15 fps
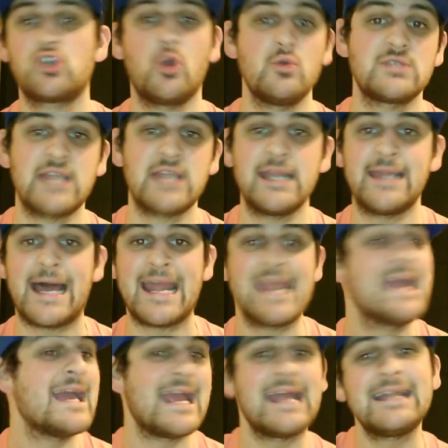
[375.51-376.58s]
Tuesday
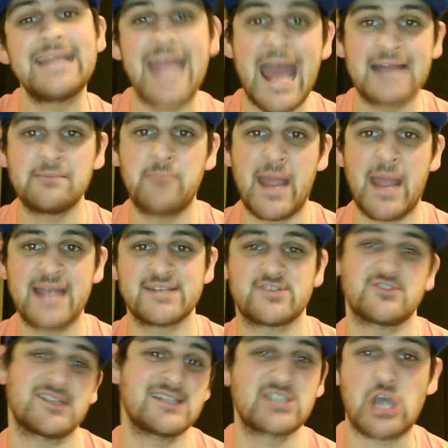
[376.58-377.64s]
night, Indiana
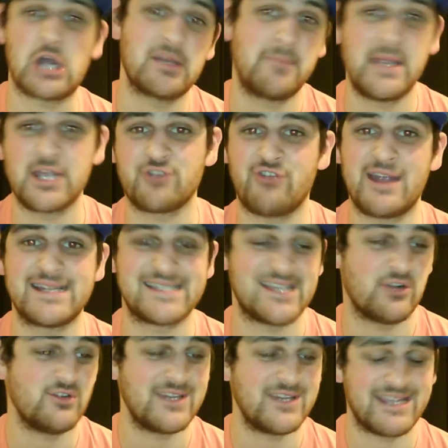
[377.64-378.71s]
Pacers. It's gonna be a
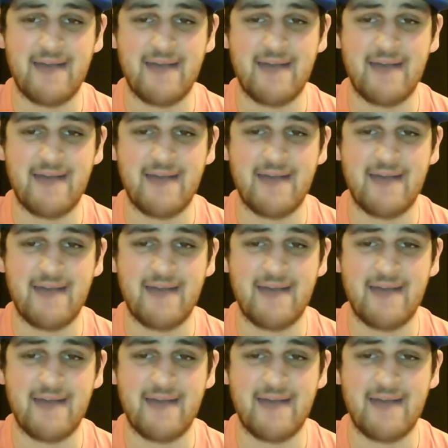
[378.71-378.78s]
great tilt.